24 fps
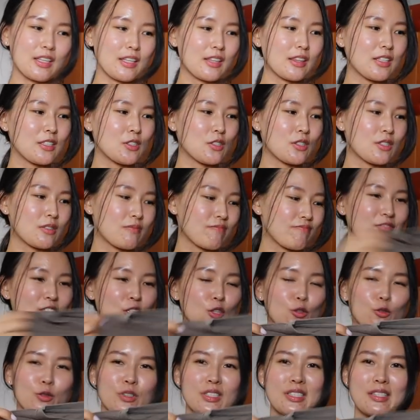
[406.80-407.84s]
think this
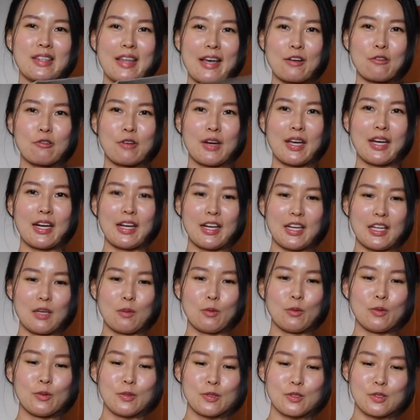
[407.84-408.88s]
looks that great
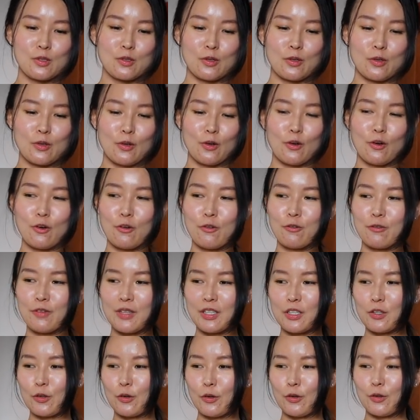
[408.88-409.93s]
anymore. So off
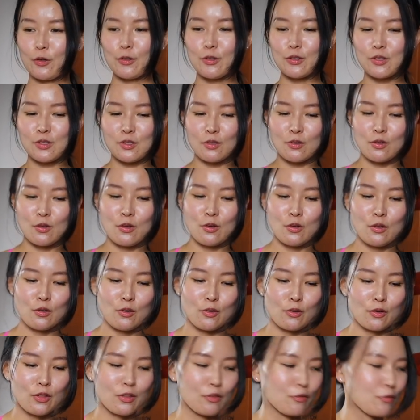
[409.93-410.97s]
it goes
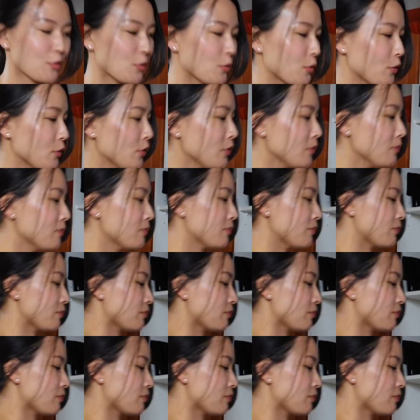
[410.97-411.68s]
on the floor.